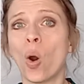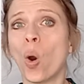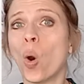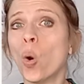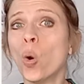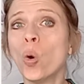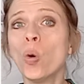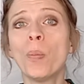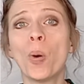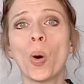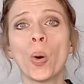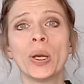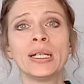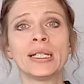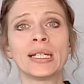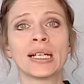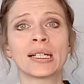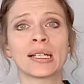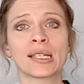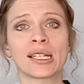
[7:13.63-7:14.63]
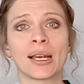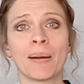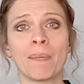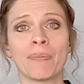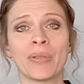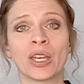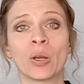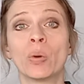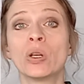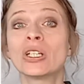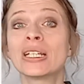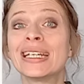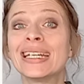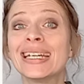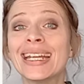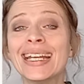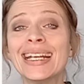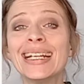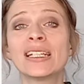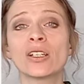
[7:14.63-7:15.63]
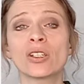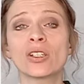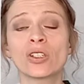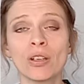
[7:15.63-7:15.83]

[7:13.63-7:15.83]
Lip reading: all pointing to something which needs